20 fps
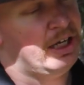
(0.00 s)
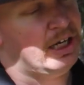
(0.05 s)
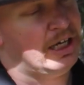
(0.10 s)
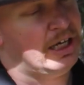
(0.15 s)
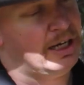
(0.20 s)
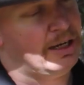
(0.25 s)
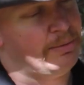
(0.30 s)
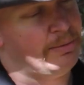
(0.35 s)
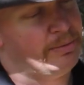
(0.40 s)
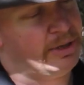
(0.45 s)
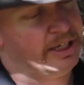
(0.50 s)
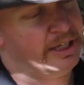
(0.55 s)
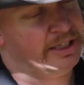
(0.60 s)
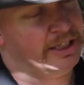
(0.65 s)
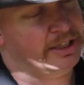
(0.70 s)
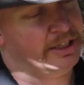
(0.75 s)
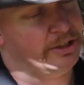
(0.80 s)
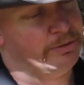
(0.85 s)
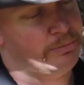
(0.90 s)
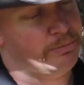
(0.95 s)

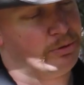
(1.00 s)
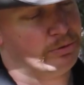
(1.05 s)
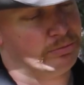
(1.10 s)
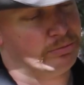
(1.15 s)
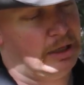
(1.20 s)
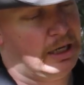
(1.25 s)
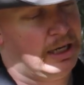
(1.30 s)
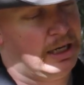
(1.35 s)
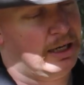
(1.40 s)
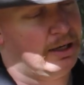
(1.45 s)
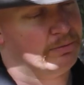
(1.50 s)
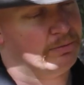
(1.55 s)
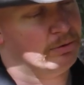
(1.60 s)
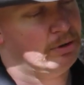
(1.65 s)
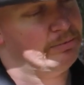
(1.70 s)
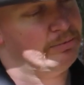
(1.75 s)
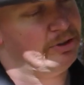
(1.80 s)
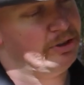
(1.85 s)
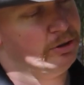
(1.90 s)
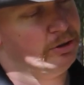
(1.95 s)
and then the
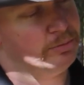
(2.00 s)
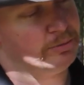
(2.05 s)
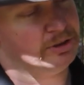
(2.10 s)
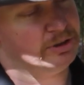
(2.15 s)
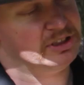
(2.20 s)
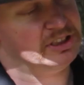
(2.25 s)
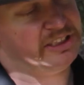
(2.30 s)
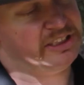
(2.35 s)
Roman numeral